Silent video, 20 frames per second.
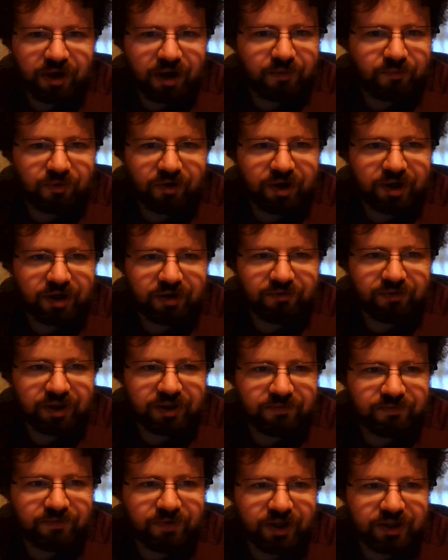not probably going to
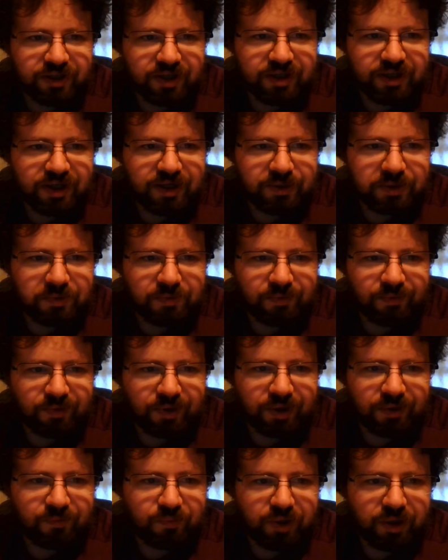like the fact I named him in
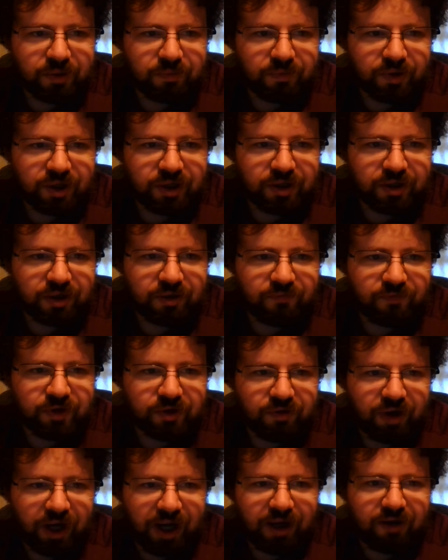my in my uh,
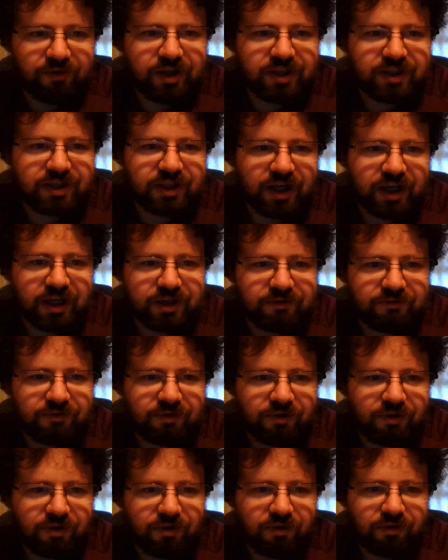video,
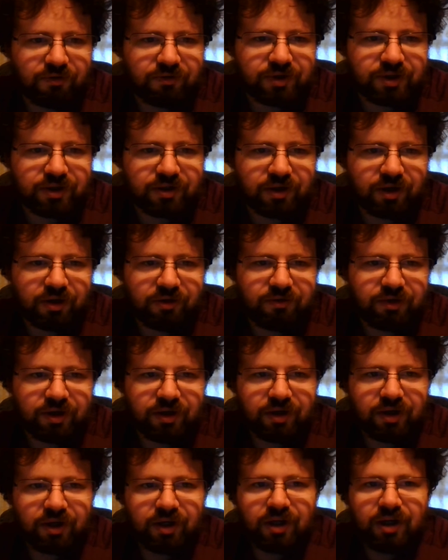Alexandra
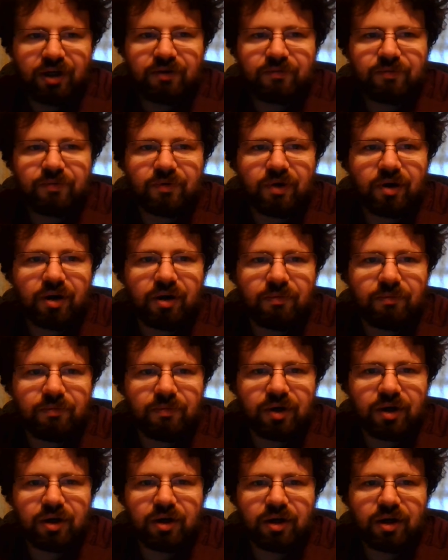Ossola
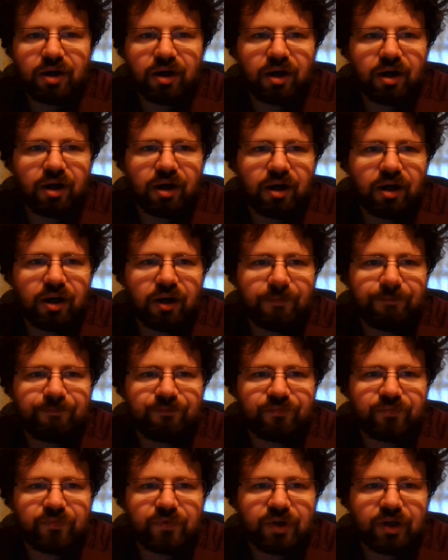from uh,
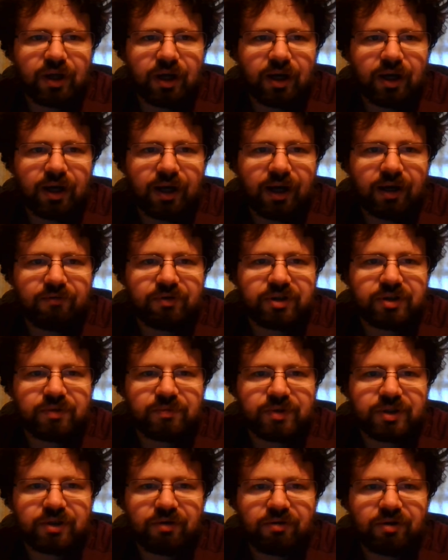
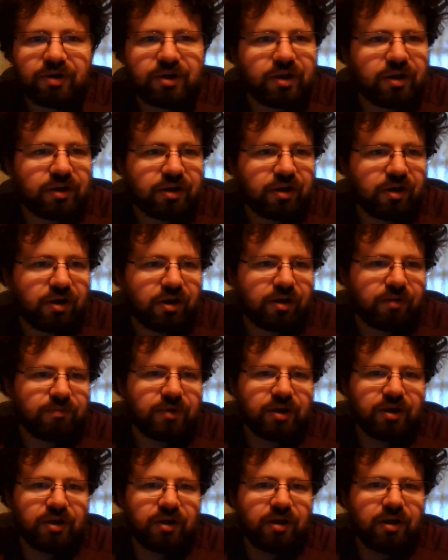
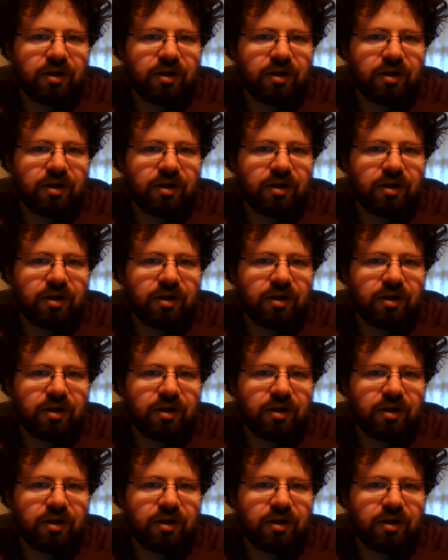AtlasObscura.com.